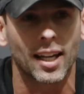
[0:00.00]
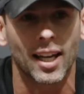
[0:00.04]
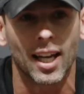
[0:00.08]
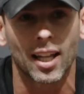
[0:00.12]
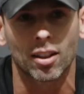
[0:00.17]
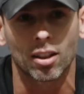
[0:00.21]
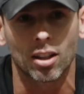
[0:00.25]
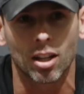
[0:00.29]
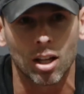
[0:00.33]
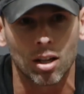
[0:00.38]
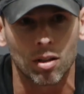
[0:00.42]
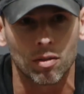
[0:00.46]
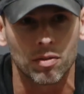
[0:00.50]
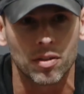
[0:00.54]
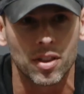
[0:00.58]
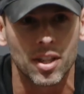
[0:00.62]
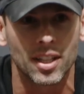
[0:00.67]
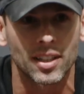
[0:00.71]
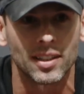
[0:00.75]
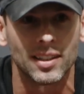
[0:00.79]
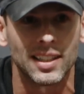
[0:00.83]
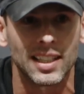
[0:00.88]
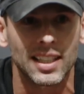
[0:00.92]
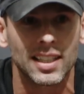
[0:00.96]
And I love
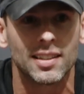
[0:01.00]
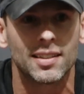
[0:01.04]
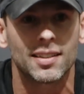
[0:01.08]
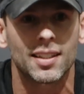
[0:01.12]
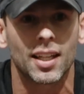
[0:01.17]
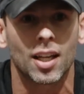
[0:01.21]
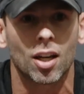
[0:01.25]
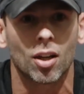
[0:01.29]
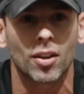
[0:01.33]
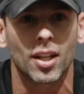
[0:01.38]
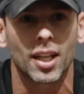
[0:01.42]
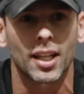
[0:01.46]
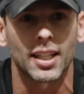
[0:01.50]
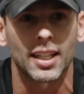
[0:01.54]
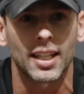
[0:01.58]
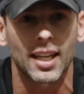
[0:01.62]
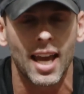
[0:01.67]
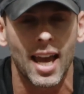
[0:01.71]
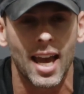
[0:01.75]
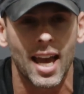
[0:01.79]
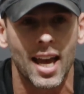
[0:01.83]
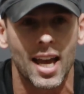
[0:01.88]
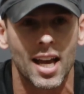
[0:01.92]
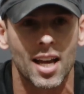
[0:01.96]
the detail that he
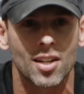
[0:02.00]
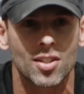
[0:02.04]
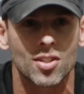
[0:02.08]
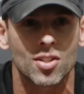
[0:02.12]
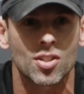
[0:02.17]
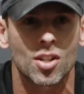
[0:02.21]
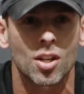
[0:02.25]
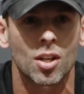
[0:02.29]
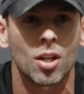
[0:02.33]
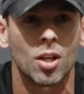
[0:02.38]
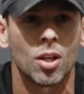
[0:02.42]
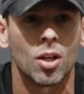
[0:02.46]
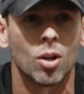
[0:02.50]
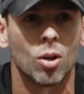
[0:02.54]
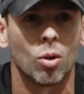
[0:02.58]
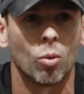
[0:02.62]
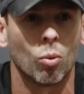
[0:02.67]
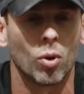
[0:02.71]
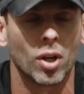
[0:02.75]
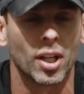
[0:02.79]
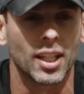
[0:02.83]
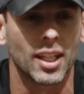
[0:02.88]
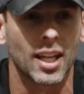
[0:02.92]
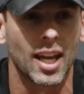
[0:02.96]
has
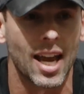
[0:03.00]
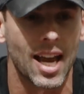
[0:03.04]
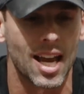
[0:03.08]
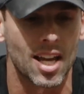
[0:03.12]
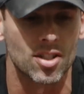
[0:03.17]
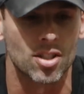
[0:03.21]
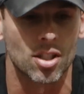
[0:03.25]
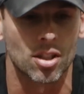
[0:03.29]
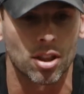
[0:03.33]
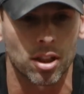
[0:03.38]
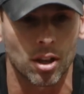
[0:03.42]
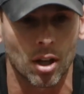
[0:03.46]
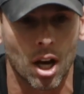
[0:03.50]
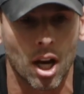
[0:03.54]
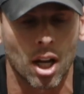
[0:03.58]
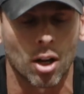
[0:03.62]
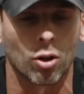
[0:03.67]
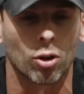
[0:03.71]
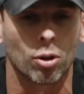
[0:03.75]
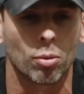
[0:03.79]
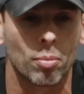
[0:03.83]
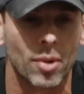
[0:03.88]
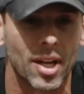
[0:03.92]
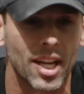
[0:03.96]
when he has a
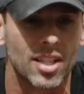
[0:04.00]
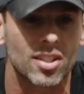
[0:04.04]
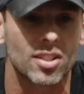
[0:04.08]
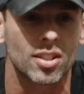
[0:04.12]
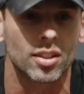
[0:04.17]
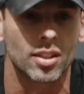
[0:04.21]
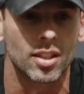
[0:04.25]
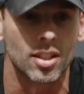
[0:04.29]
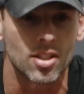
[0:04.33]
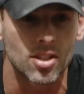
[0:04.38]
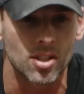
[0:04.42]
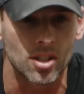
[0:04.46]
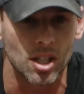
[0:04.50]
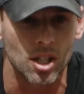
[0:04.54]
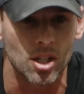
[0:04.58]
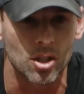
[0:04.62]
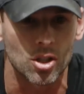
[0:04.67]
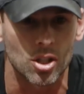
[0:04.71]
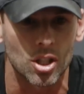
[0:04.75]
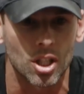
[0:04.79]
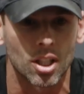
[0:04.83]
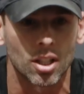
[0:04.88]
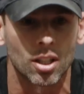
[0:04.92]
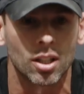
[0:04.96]
thought or makes a
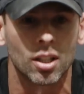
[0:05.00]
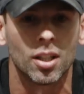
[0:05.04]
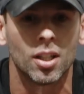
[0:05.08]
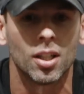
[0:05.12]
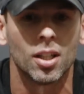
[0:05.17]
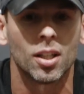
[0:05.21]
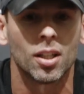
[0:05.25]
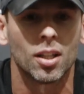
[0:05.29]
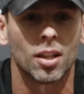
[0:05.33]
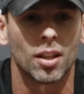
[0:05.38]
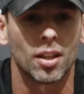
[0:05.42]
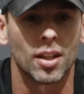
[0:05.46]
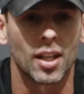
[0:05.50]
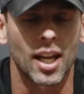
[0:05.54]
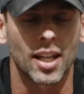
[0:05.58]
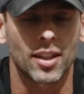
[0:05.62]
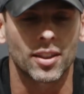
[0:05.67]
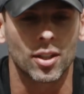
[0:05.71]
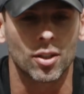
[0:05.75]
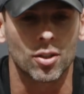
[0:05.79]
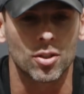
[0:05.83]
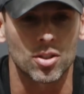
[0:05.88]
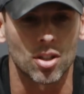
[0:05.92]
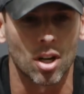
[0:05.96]
decision,
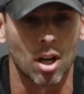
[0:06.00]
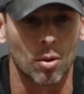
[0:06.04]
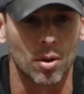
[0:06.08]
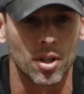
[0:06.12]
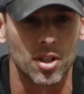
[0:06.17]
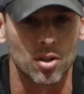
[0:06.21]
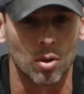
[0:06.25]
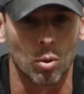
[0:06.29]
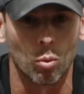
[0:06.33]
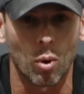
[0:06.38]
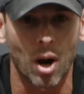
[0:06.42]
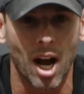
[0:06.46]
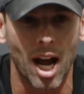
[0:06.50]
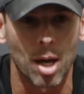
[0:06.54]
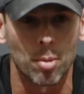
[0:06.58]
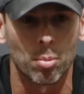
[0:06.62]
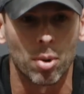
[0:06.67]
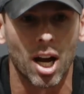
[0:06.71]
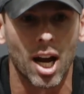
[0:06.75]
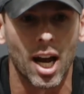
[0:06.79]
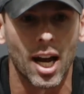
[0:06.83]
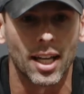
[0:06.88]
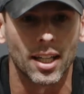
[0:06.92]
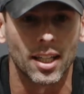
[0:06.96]
that there is always a why
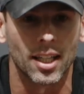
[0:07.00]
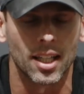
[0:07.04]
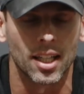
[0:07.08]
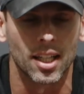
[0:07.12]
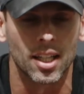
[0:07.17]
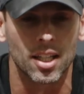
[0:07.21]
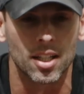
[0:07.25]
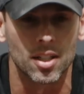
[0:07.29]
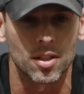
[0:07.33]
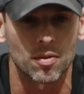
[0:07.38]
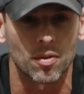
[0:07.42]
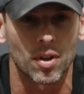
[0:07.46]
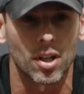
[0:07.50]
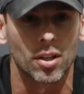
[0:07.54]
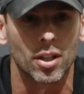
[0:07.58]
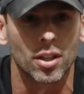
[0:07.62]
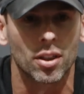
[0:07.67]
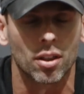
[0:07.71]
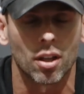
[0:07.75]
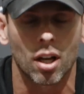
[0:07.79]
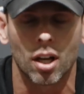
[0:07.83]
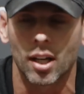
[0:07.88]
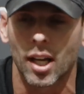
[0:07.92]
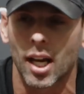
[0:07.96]
behind it and it's very
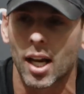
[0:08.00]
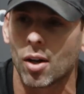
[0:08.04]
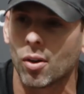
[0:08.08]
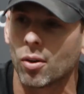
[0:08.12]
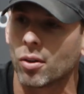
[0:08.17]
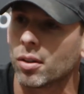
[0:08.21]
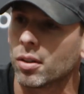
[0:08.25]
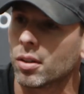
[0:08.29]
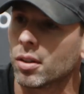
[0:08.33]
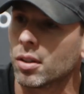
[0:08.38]
thought out.